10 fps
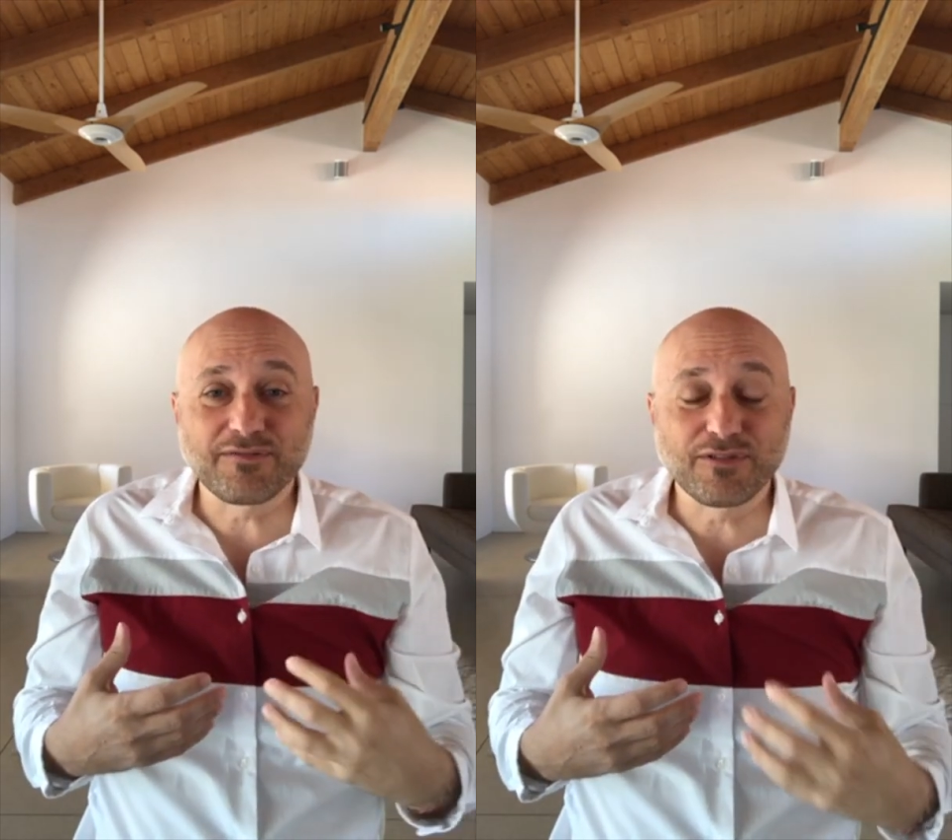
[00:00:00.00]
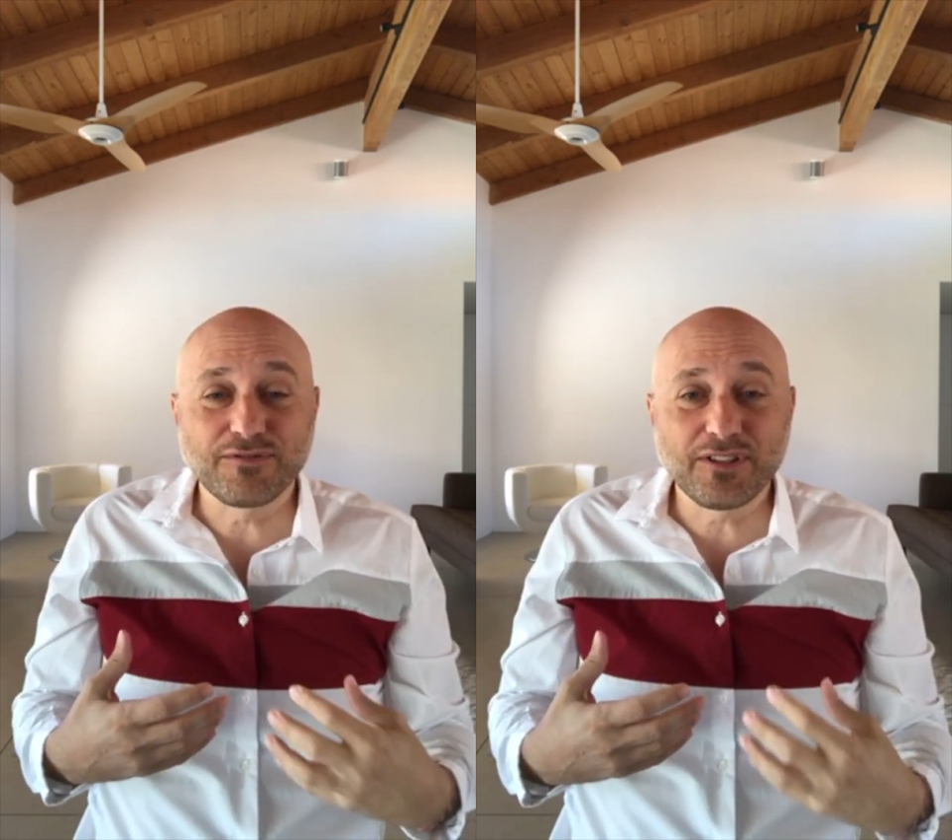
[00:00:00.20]

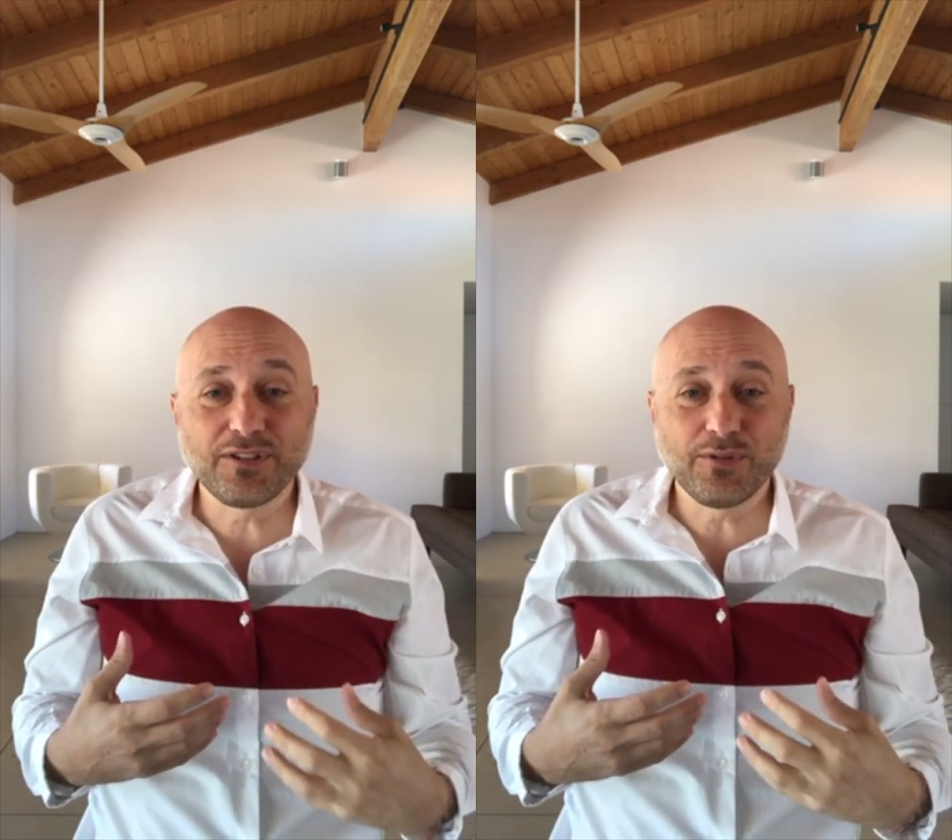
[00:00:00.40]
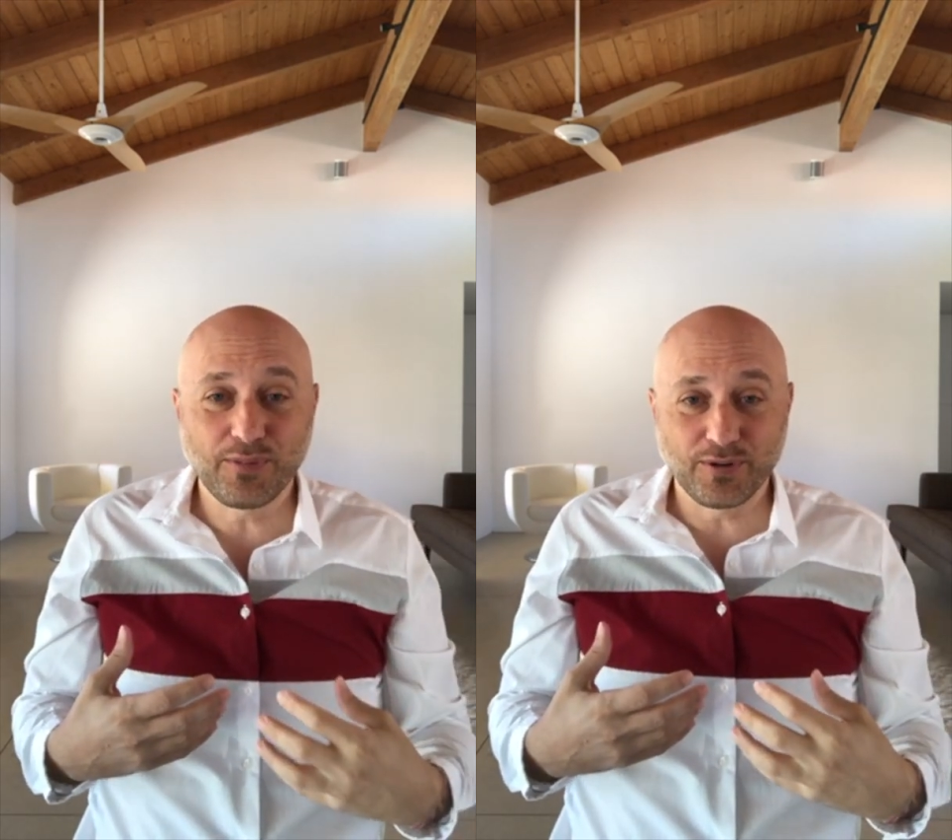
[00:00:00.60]
fulfill
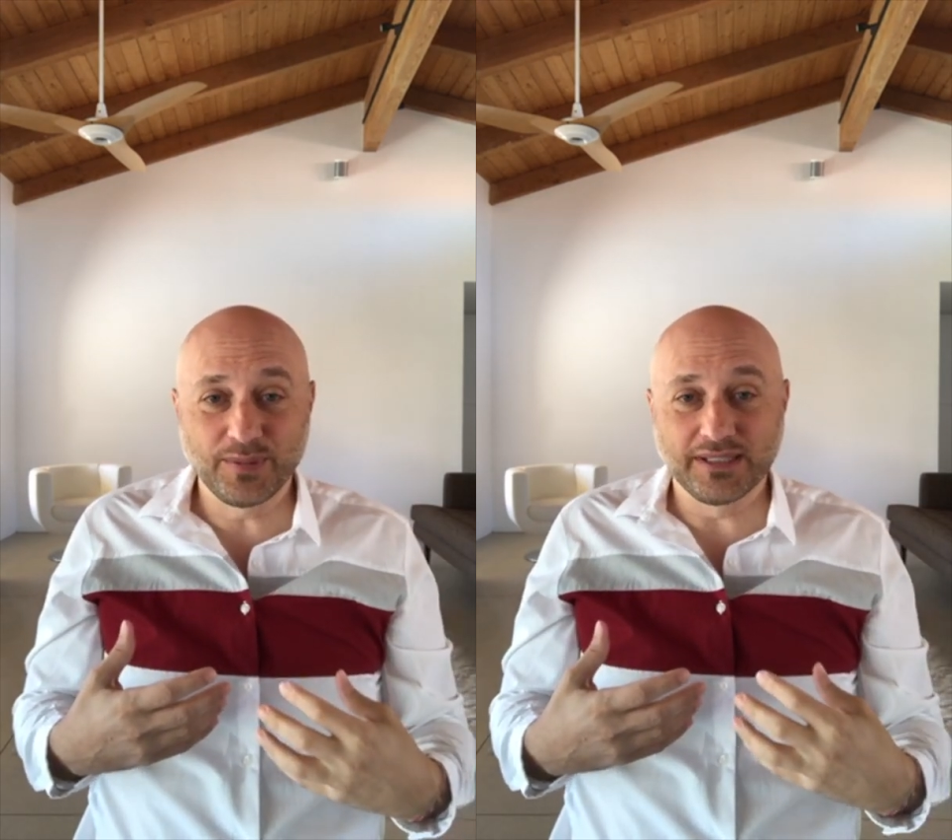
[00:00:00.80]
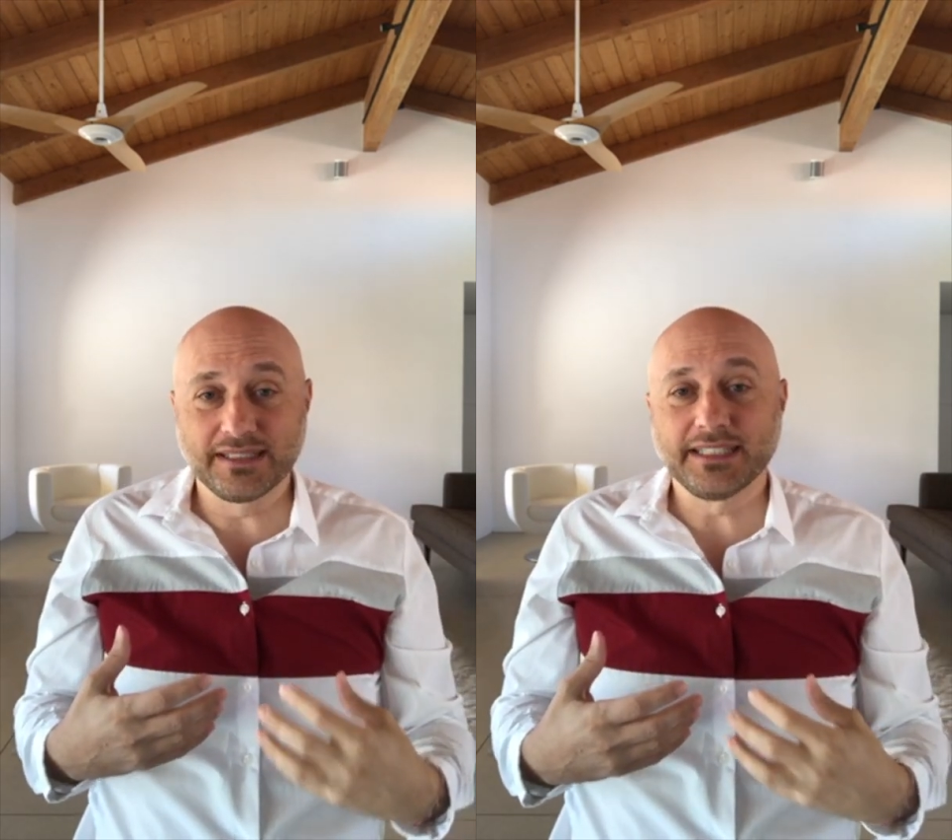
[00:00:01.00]
you
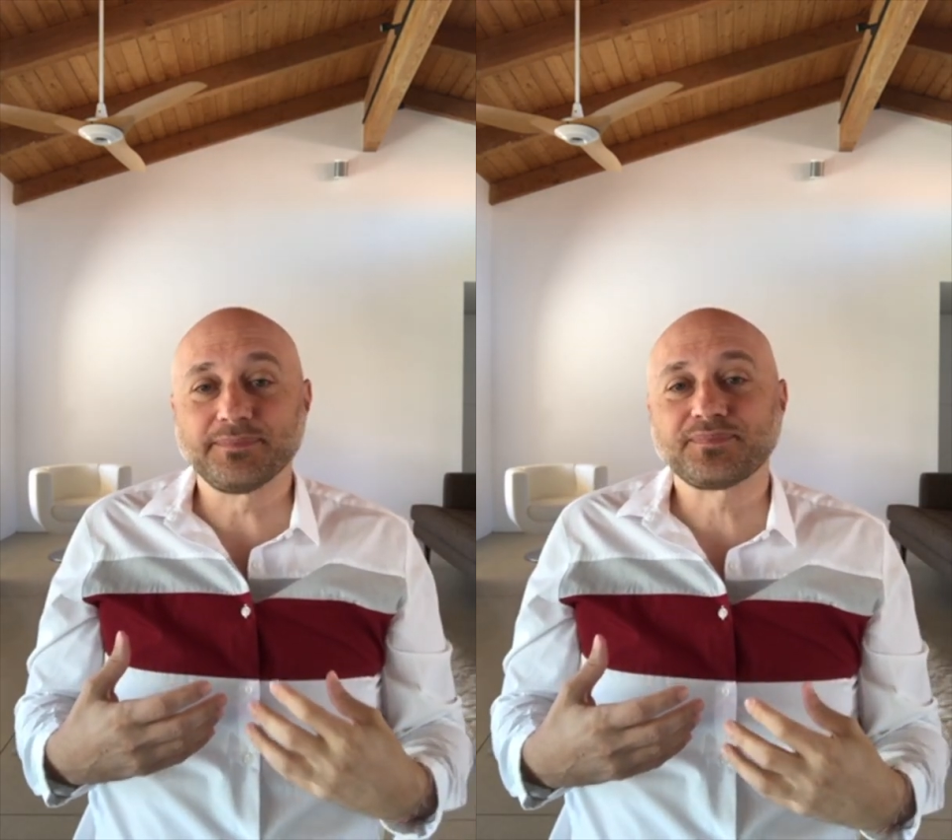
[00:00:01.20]
permanently.